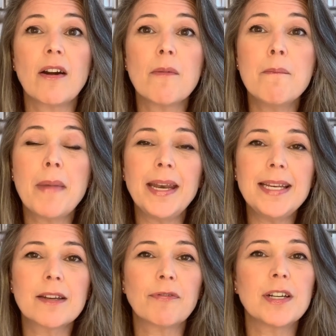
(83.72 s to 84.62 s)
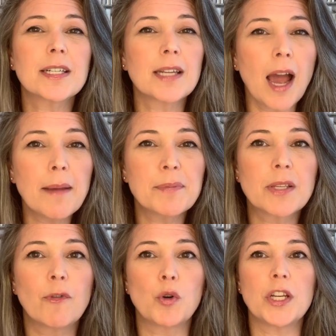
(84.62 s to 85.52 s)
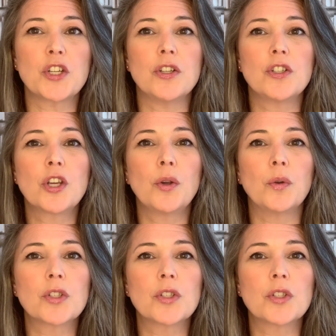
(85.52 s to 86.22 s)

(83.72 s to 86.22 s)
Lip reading: are many different types of audition too.